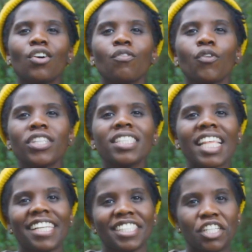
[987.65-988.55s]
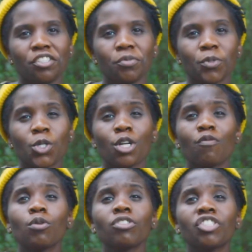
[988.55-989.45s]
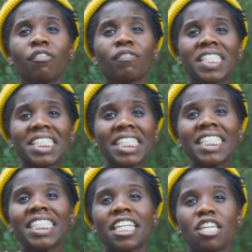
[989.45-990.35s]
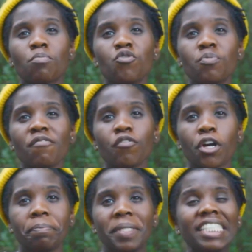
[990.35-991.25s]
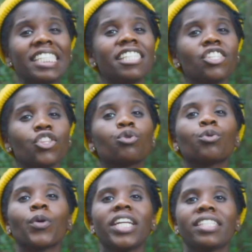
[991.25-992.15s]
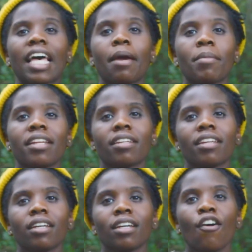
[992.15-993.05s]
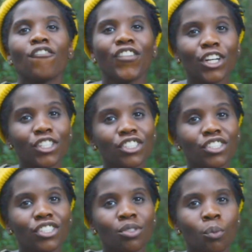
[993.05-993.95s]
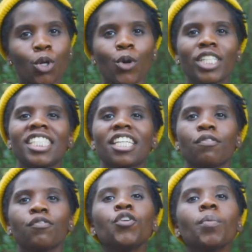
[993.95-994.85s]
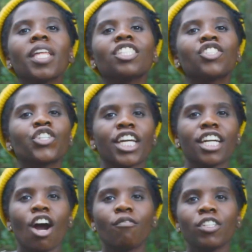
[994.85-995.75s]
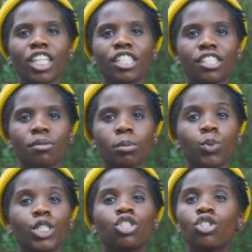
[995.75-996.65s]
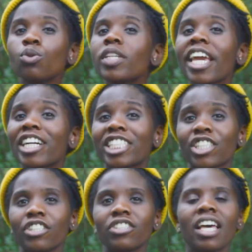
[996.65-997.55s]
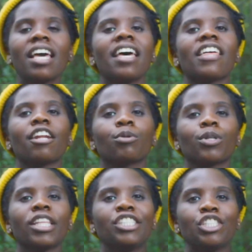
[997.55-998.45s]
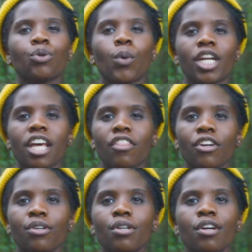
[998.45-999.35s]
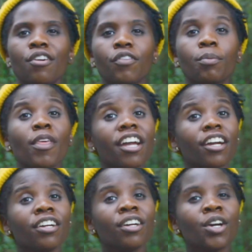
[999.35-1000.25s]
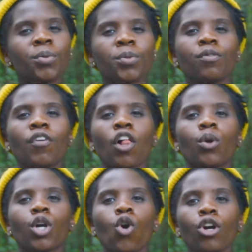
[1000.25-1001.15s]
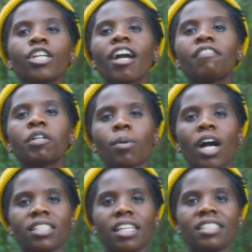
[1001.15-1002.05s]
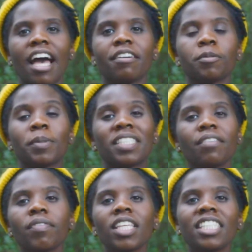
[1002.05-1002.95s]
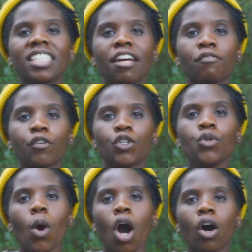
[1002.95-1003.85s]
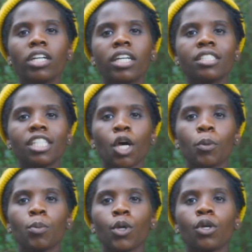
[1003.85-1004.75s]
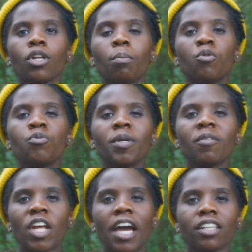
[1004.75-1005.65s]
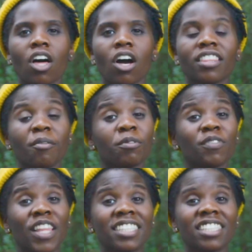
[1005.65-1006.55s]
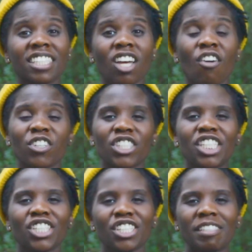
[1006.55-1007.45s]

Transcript: For this lesson, we're going to focus on facilitating movement for our pieces through a written assignment. First, we're going to take a few minutes to create a conversation between two characters that are in relation to one another. From there, we will follow a choreographic process I have specifically designed for you all to help you build a movement dialogue that reflects this conversation.